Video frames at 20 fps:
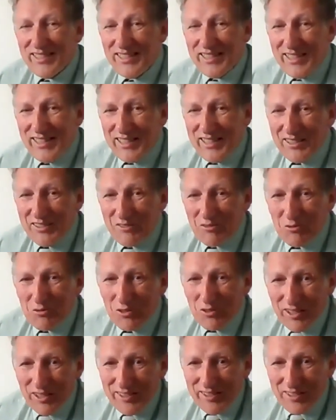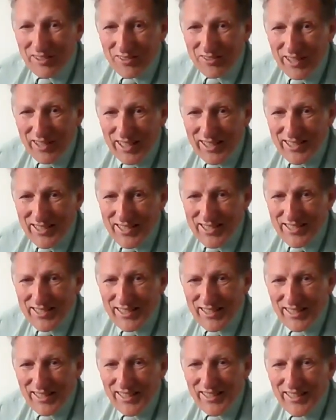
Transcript: he won the race